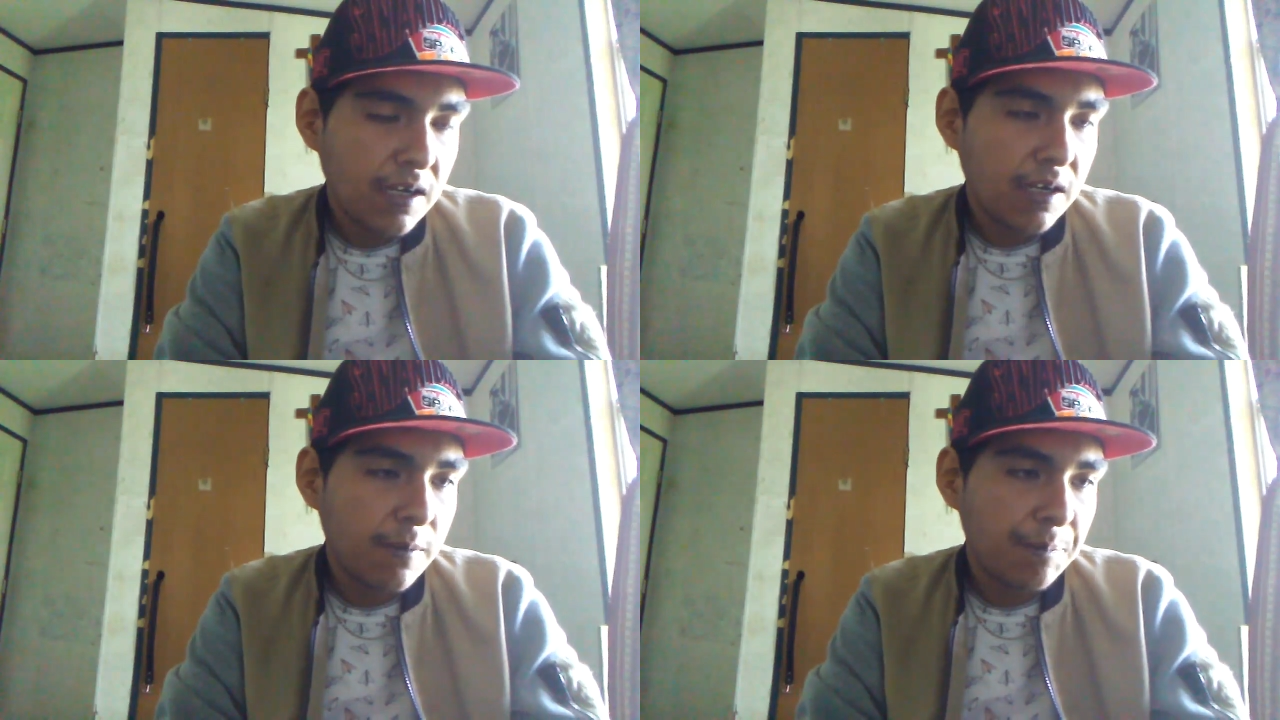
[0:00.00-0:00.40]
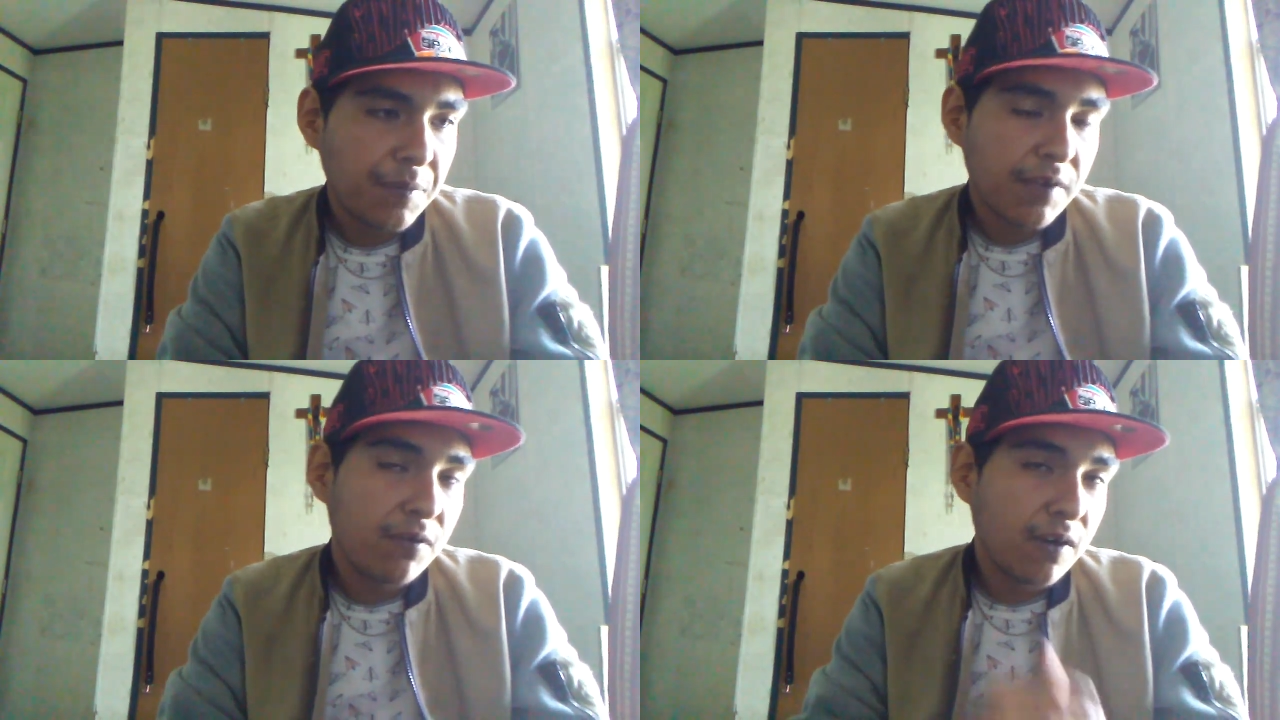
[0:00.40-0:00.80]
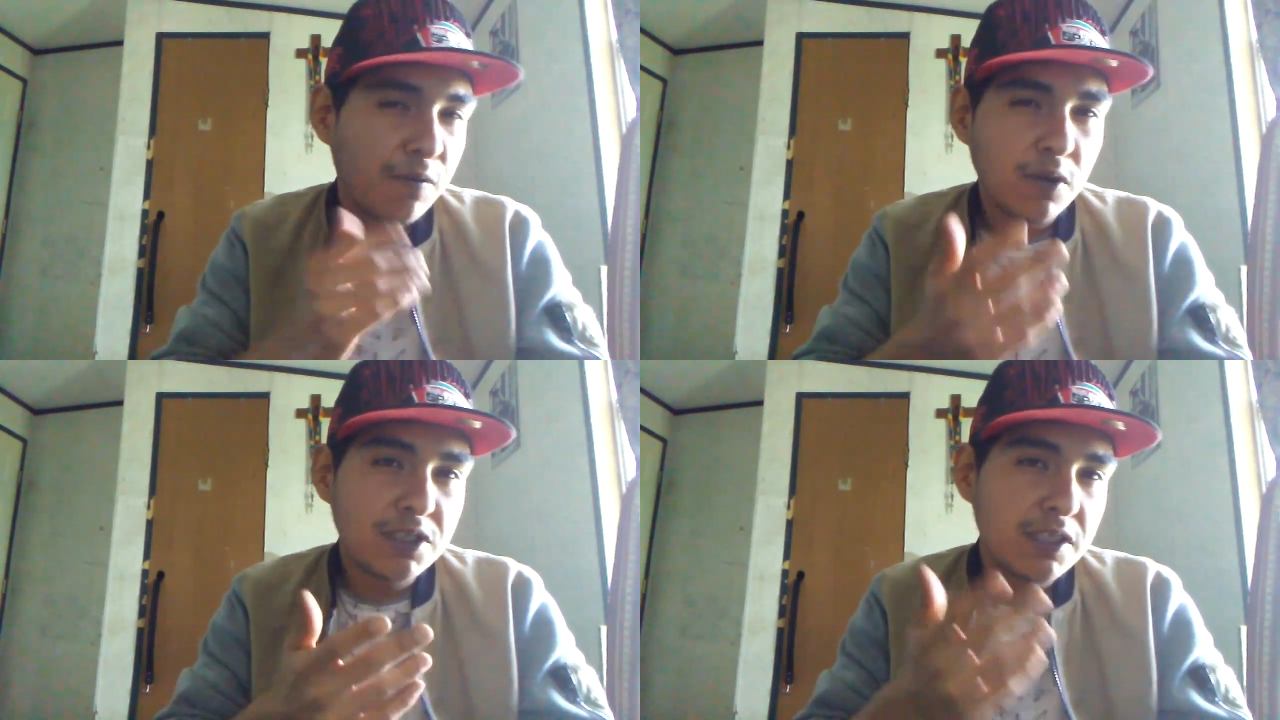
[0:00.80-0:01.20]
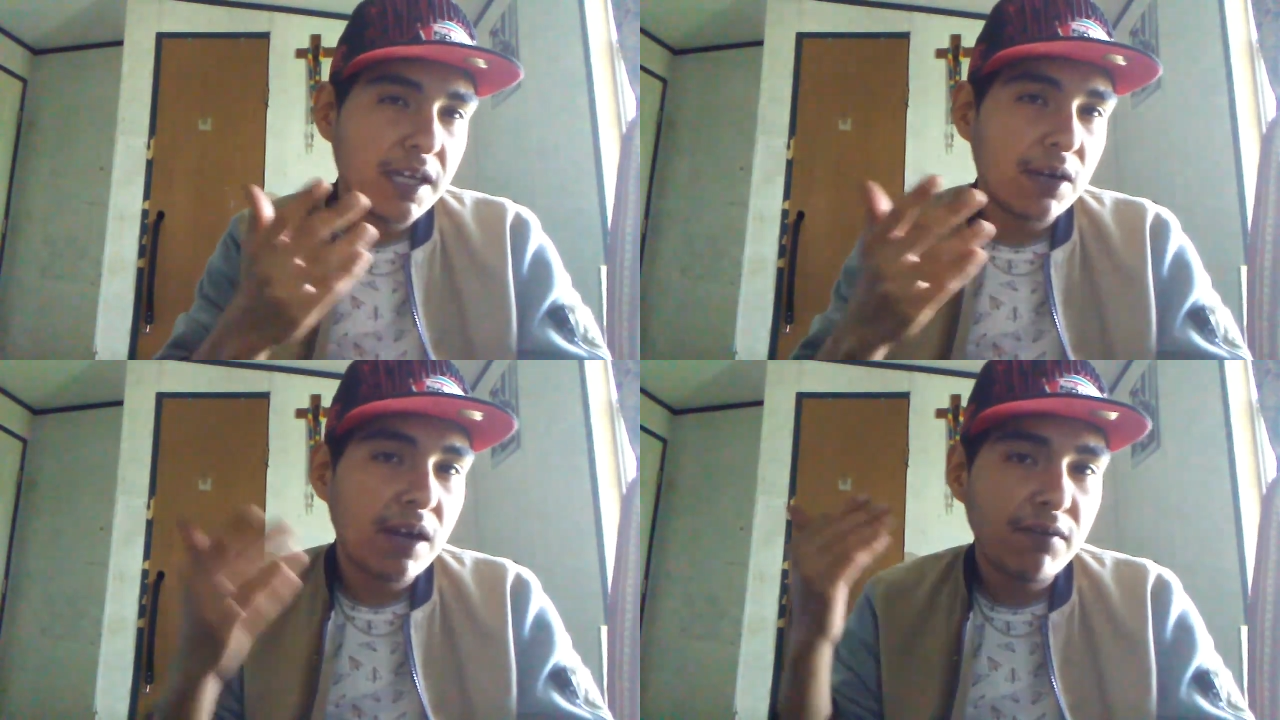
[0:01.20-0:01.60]

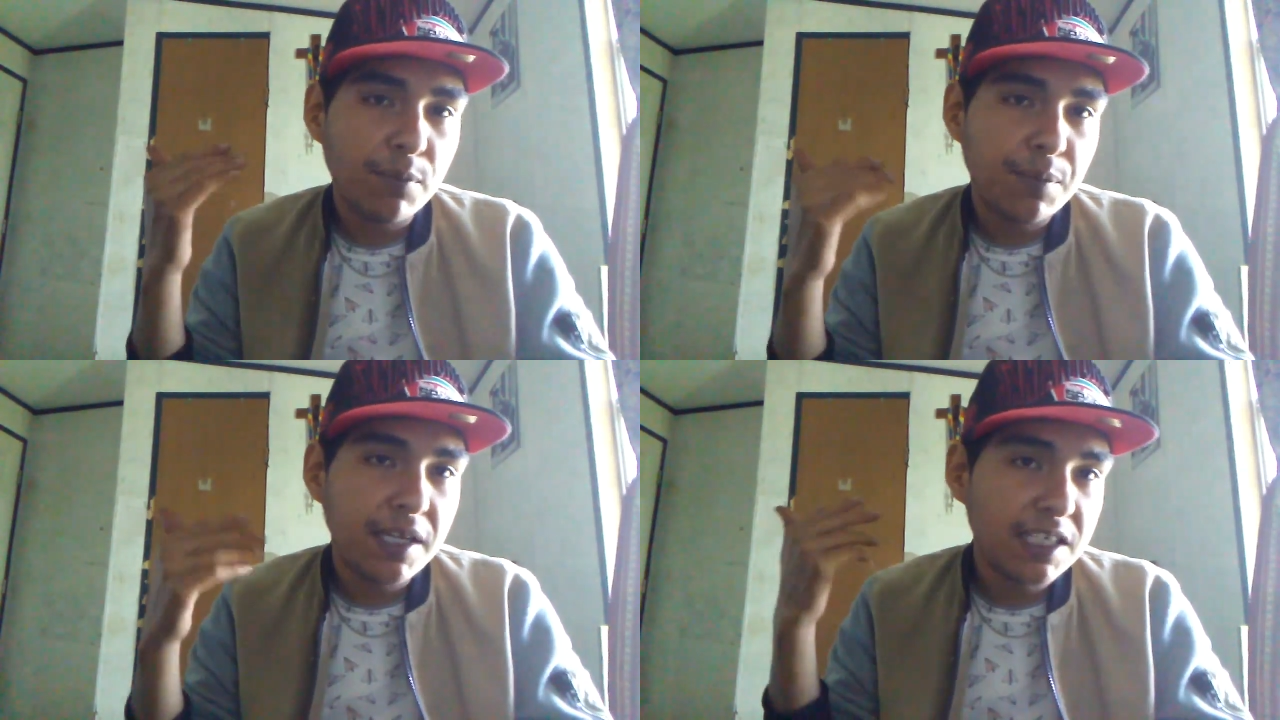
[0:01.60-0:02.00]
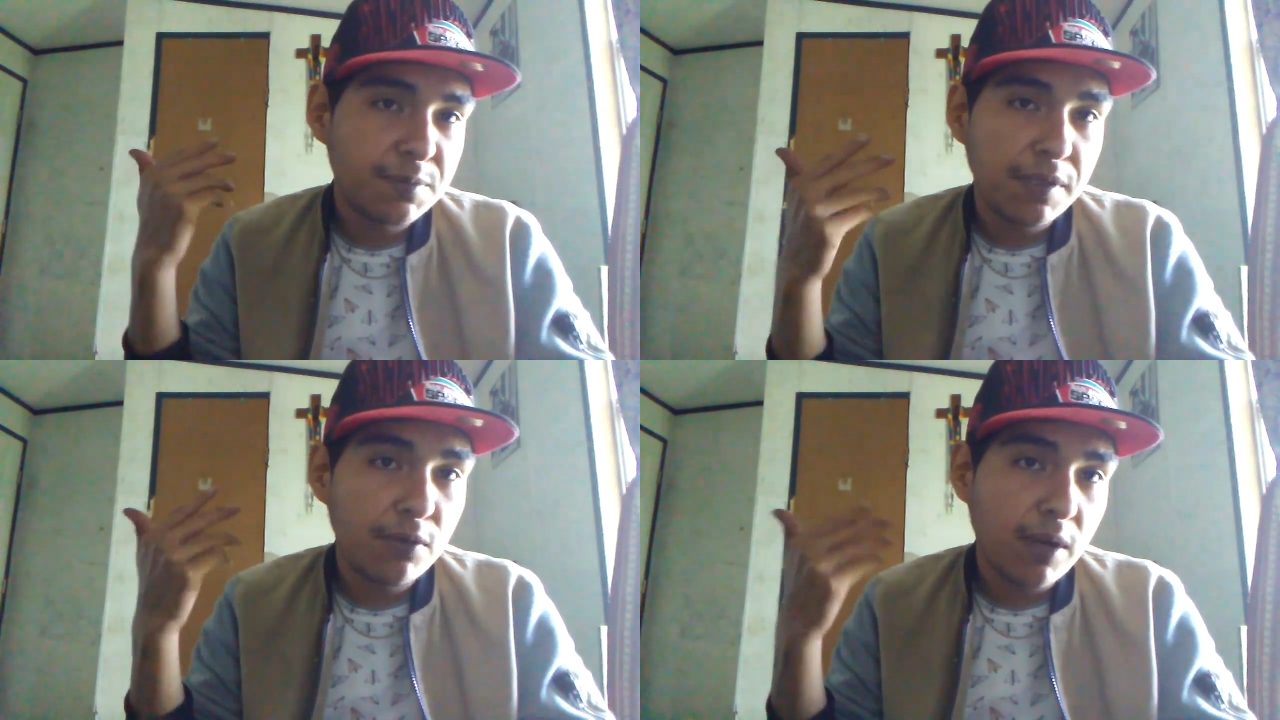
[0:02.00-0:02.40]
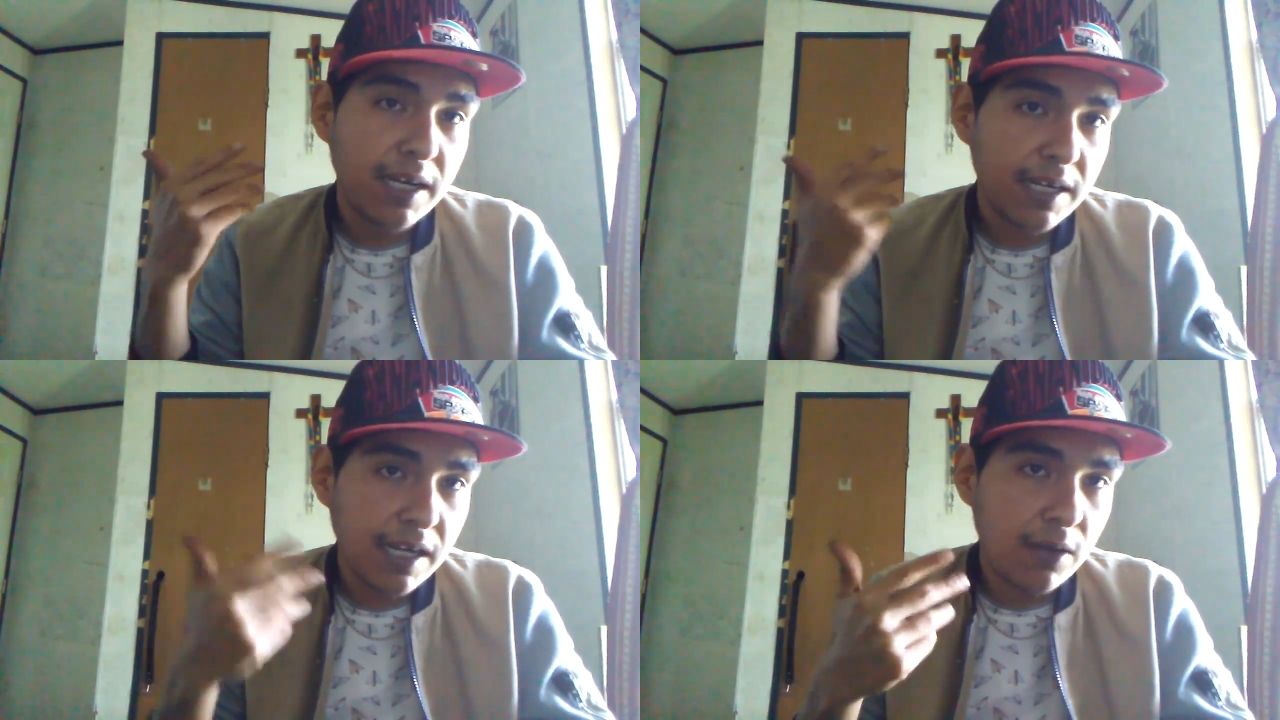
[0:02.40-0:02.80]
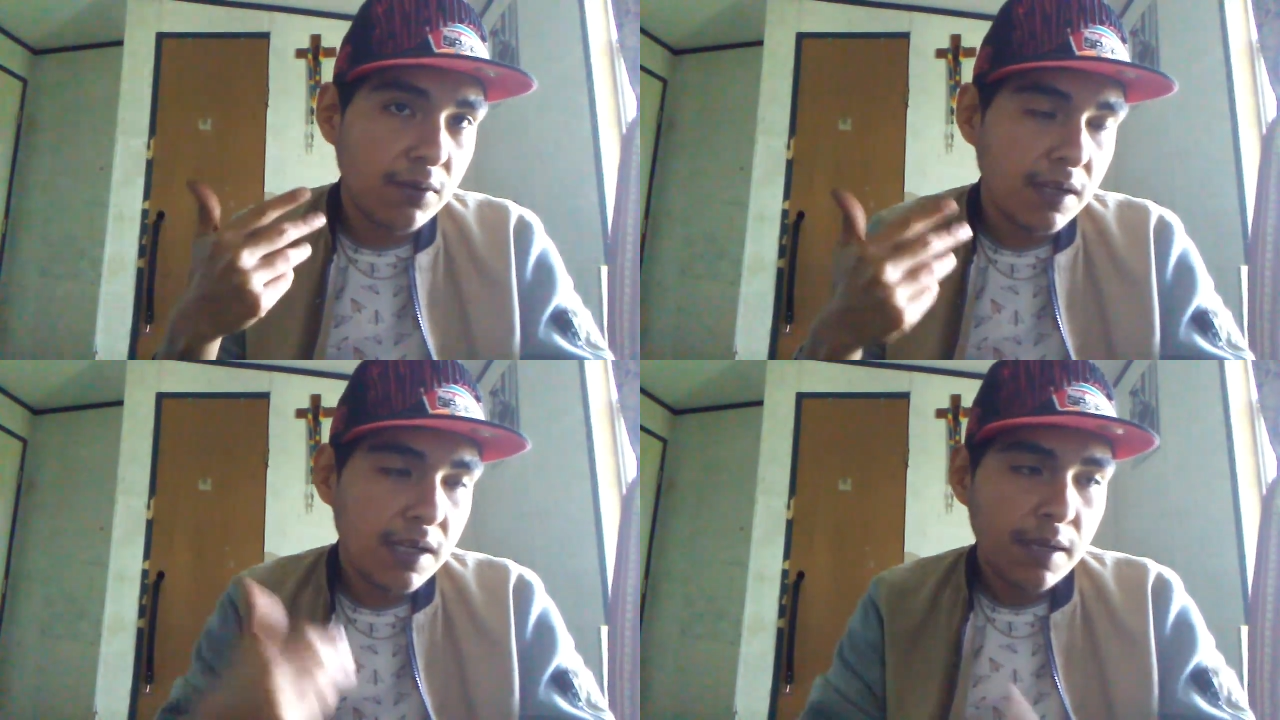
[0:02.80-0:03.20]
Unfortunately, I don't have a PSP right now,